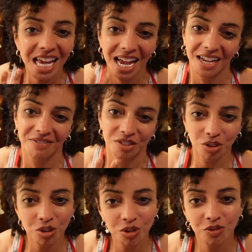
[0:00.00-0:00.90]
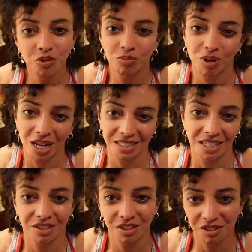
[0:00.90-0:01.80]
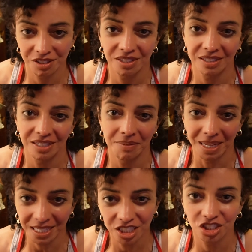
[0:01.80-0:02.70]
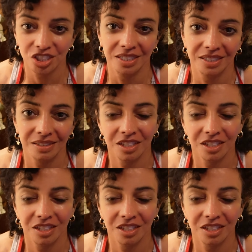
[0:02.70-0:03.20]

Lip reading: have 2 food processors in my kitchen.